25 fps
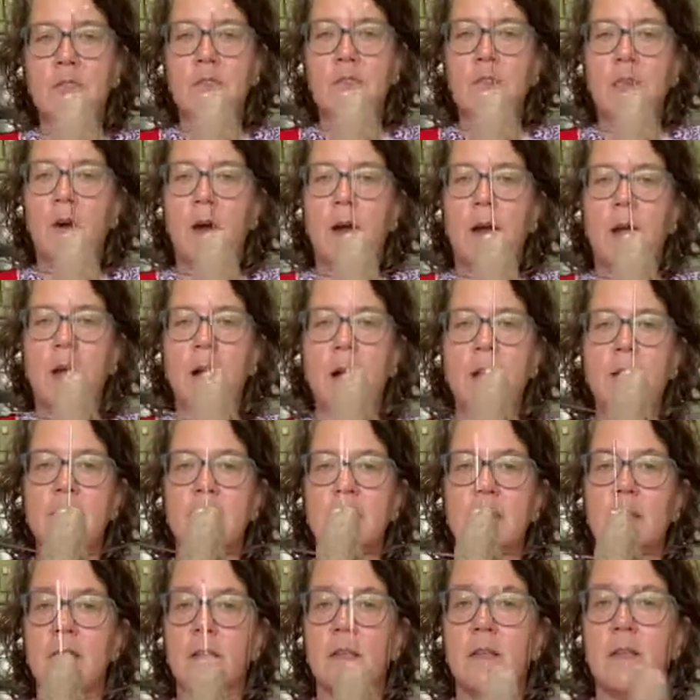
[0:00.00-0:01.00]

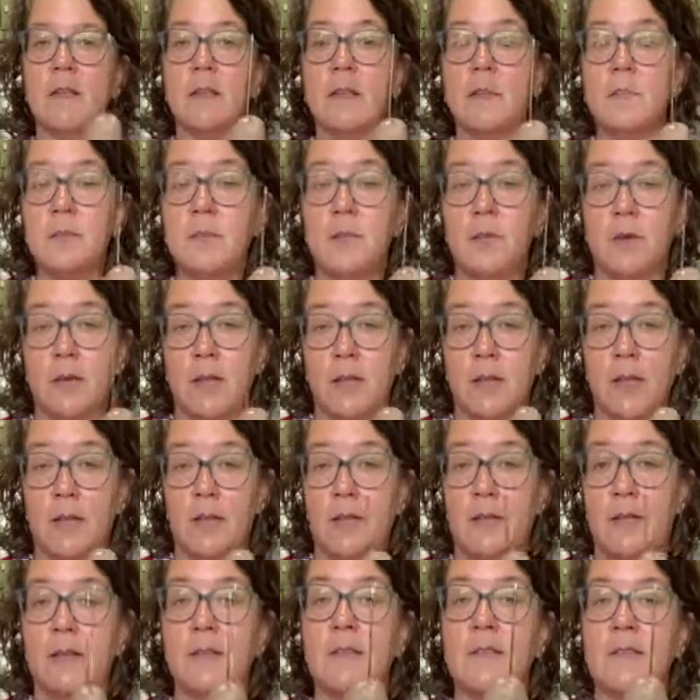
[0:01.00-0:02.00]
triaxial ellipsoid
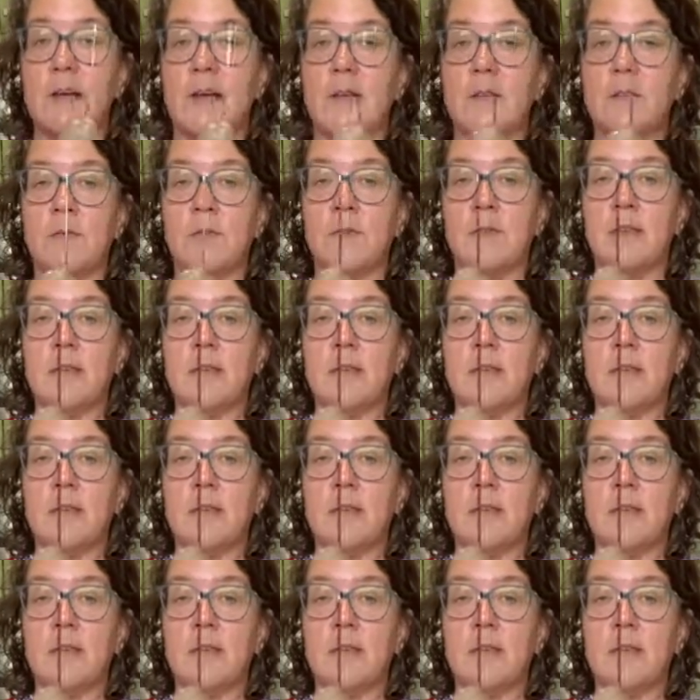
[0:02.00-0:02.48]
like this, that's what